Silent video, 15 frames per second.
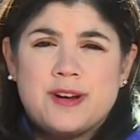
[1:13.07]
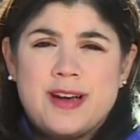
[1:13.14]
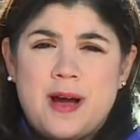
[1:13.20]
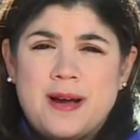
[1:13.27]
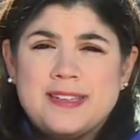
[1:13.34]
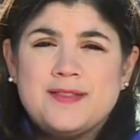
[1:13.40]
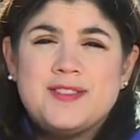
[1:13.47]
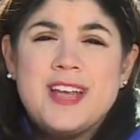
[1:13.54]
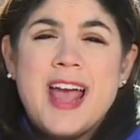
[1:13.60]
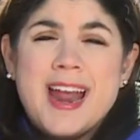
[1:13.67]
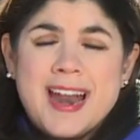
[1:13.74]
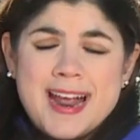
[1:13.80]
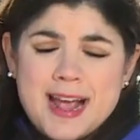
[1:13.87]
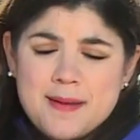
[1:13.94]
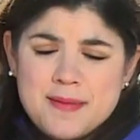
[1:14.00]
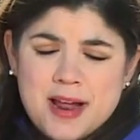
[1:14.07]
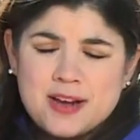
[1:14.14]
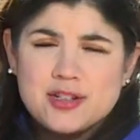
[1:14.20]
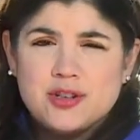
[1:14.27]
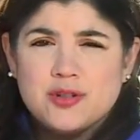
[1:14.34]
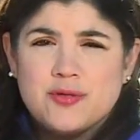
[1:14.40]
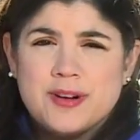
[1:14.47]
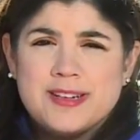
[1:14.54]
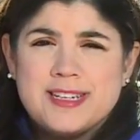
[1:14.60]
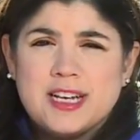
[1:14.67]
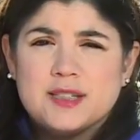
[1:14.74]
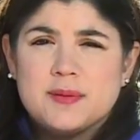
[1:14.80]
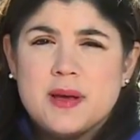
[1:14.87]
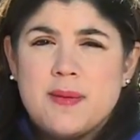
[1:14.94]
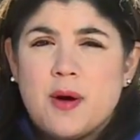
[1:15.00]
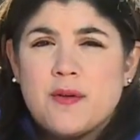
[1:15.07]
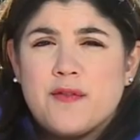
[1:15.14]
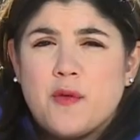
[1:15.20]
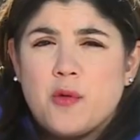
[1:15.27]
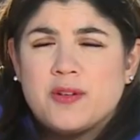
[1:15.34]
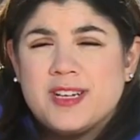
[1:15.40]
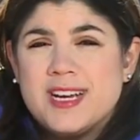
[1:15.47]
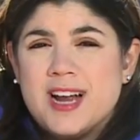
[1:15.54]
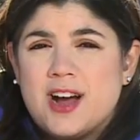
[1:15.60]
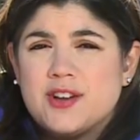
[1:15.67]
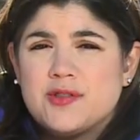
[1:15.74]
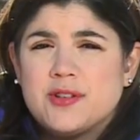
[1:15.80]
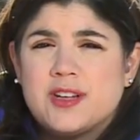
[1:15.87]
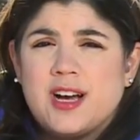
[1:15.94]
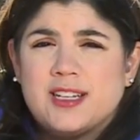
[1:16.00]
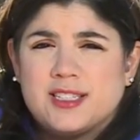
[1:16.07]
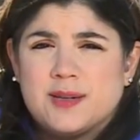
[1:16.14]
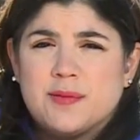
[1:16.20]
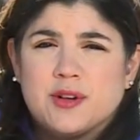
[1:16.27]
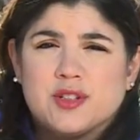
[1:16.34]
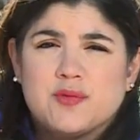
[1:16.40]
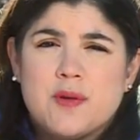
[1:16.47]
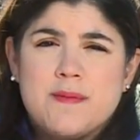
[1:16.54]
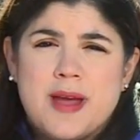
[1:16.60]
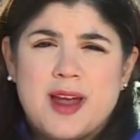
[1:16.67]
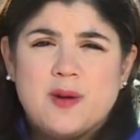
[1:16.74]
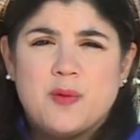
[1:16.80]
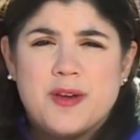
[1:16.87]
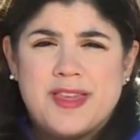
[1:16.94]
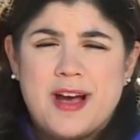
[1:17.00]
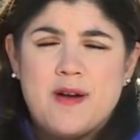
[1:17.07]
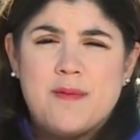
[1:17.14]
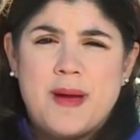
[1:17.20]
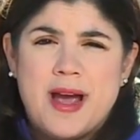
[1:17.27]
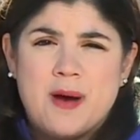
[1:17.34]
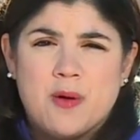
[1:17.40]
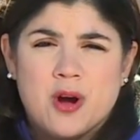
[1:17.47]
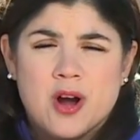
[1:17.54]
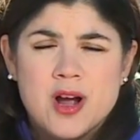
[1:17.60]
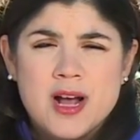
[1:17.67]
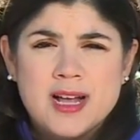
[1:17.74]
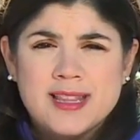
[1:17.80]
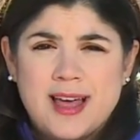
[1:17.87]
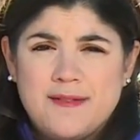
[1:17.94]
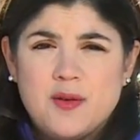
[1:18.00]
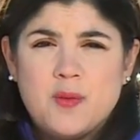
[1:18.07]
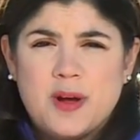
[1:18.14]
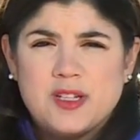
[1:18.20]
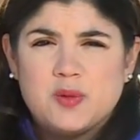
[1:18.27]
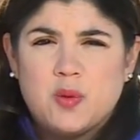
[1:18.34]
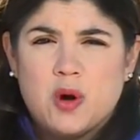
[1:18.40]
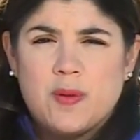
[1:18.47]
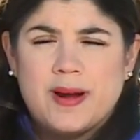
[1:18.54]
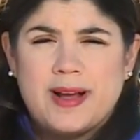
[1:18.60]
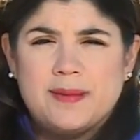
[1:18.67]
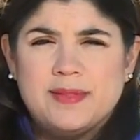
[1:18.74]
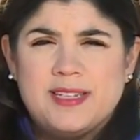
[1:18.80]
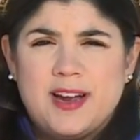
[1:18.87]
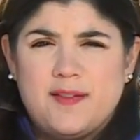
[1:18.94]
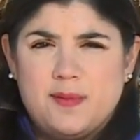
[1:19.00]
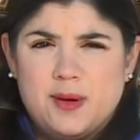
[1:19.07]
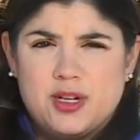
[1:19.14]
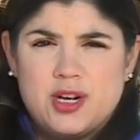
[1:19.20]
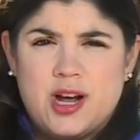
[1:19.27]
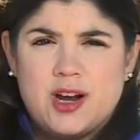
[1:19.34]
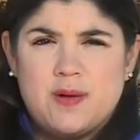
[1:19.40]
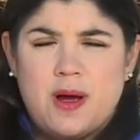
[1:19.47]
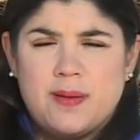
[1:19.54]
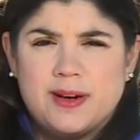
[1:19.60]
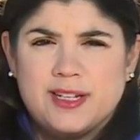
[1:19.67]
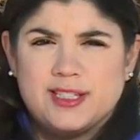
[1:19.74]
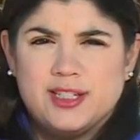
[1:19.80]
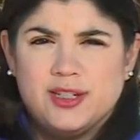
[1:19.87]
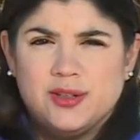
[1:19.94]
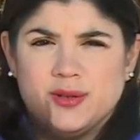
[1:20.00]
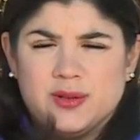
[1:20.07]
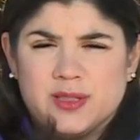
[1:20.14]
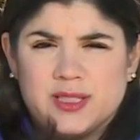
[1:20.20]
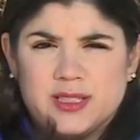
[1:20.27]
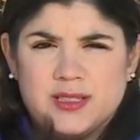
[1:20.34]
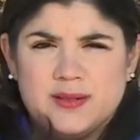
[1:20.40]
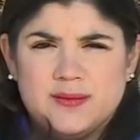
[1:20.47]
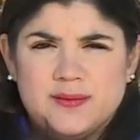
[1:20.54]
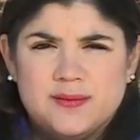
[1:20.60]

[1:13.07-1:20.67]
Now, as of 10 a.m., National Grid tells me about 1,400 customers remain without power. Live in West Warwick, I'm Steph Machado, Eyewitness News.